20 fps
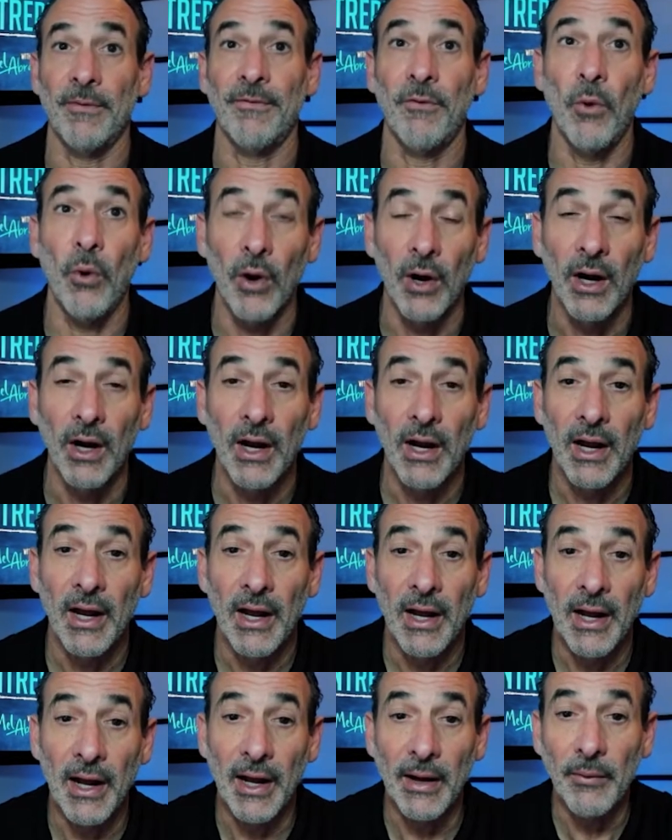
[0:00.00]
four,
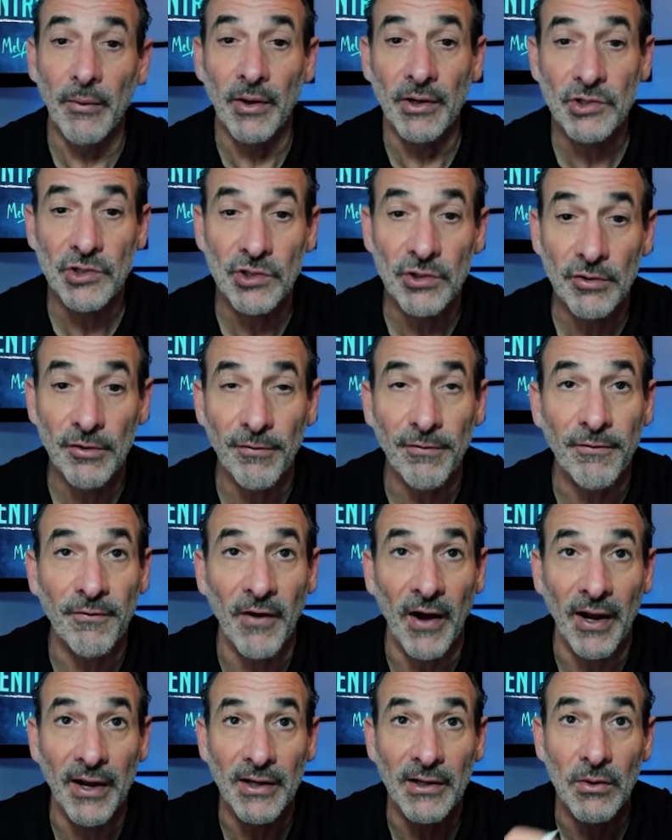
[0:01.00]
I want you to
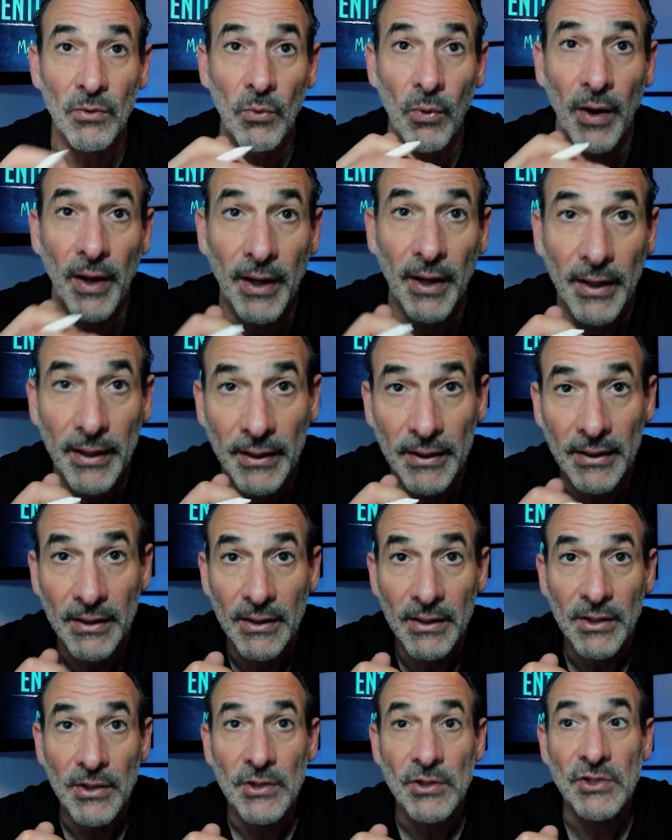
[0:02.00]
find a way
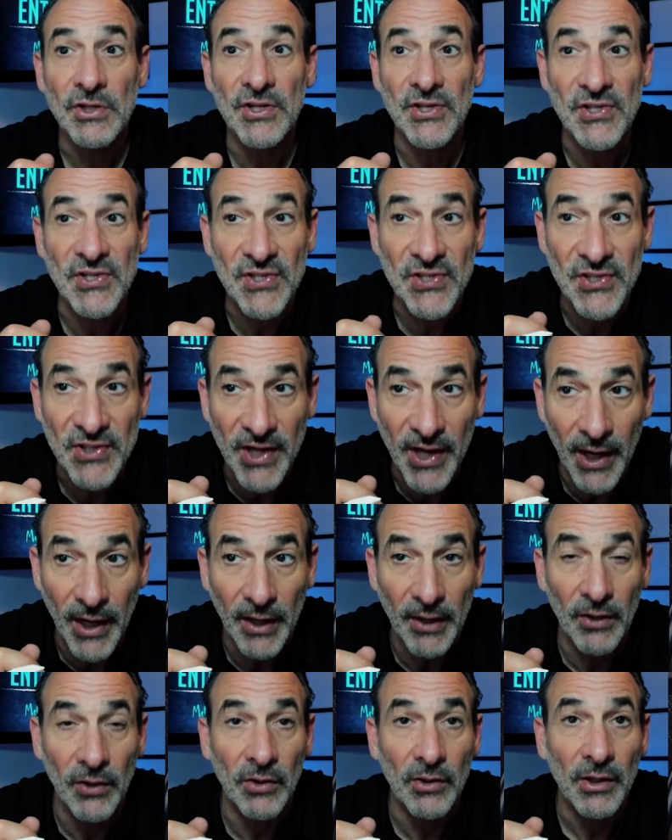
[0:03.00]
to
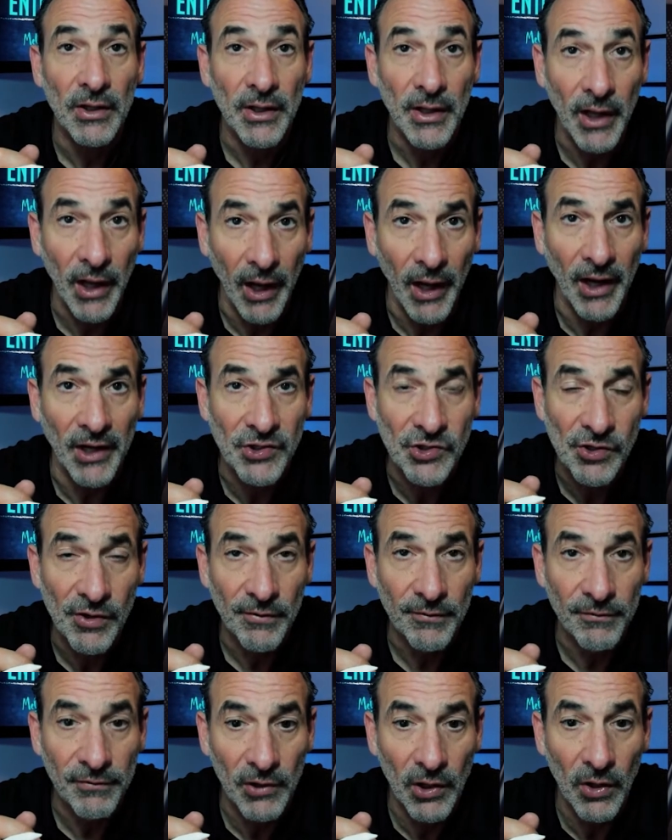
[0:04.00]
scale cash
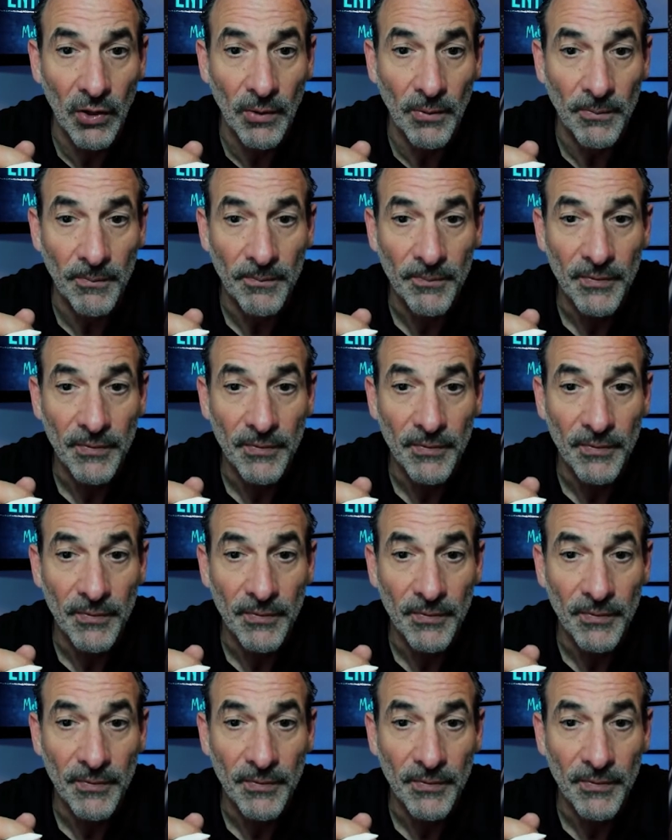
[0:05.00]
flow,